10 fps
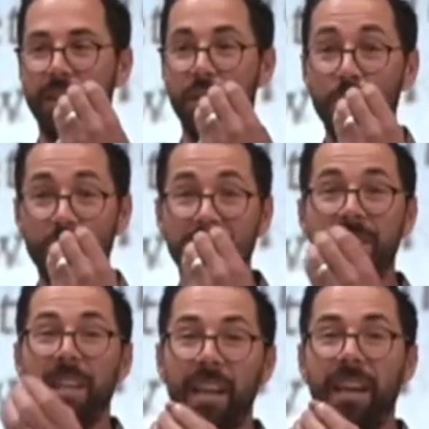You are
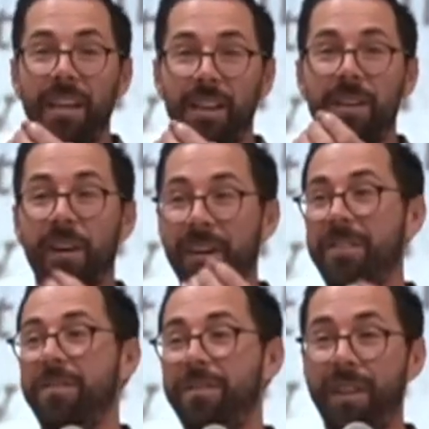seeing God
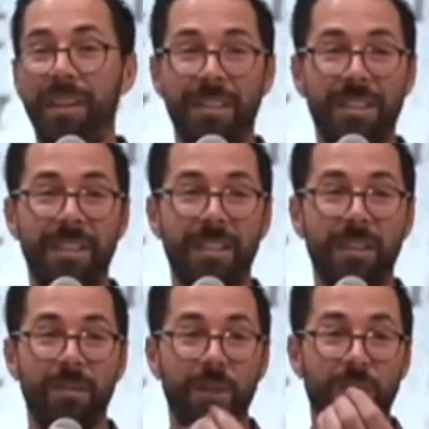in flesh
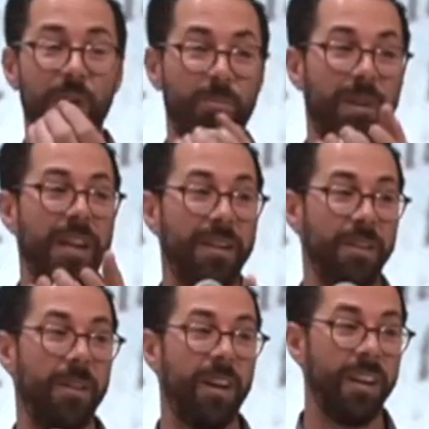with your brand
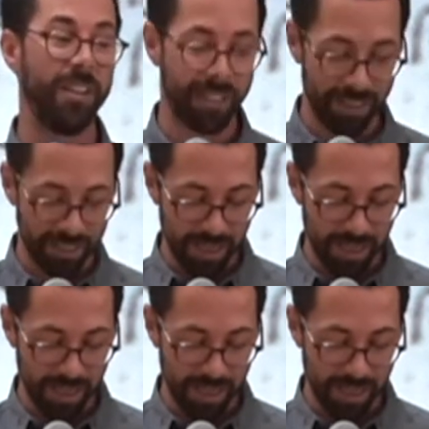new eyes.